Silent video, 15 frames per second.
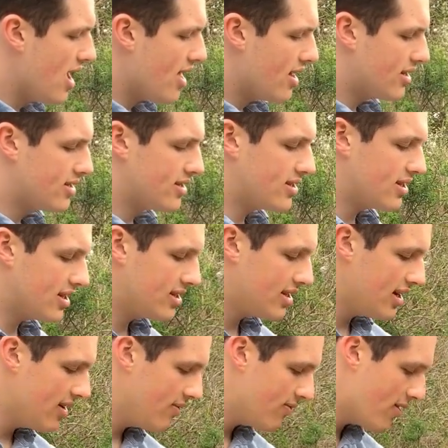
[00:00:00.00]
It's
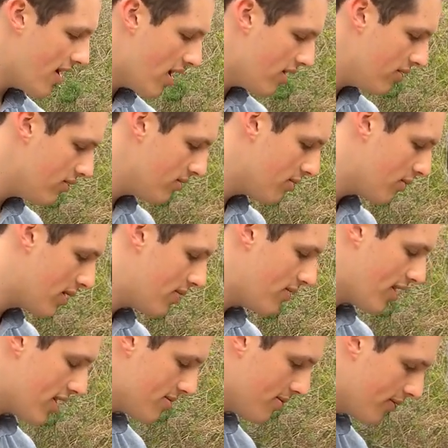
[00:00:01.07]
16 valve with
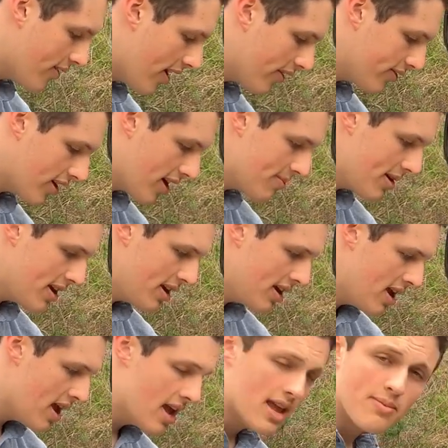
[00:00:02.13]
variable valve timing.
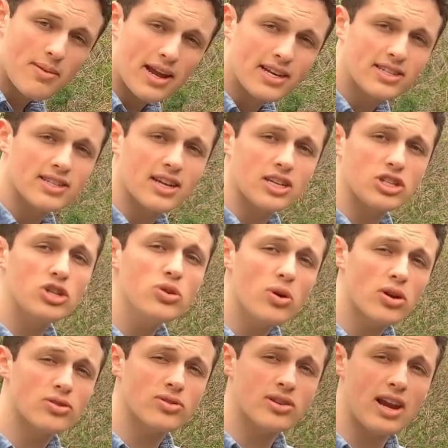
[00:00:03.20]
Makes
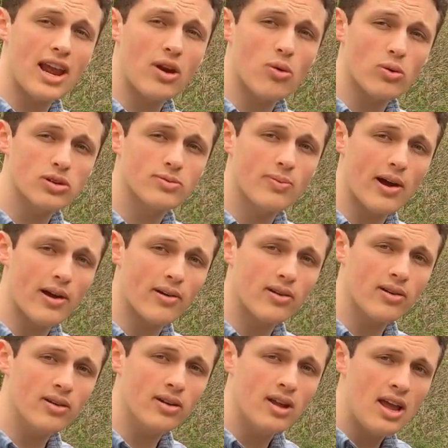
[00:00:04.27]
208
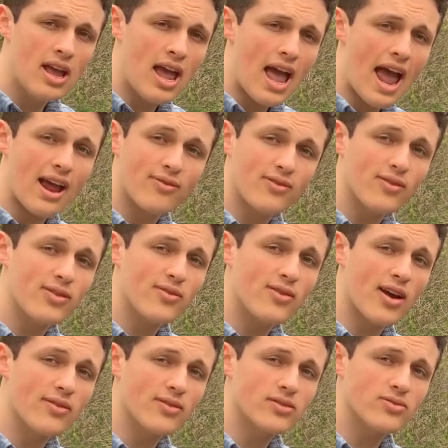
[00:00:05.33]
horsepower at
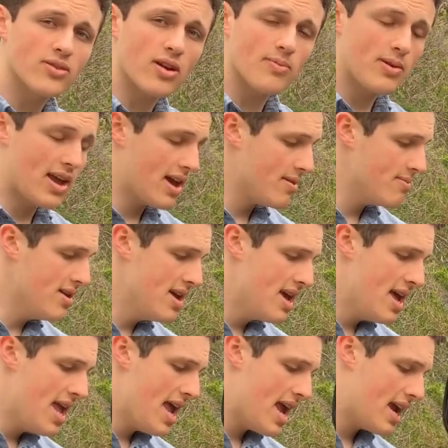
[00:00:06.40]
5,500 RPM,
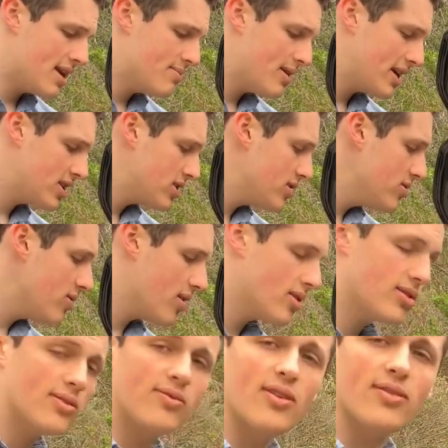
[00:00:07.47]
and it makes
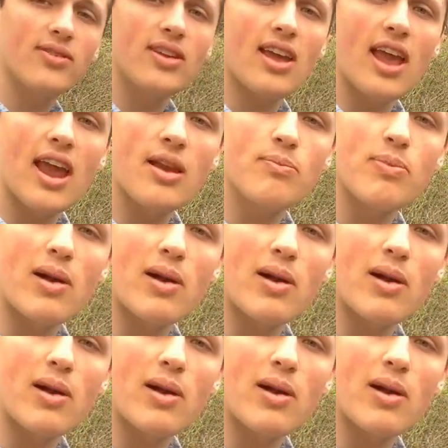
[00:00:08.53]
258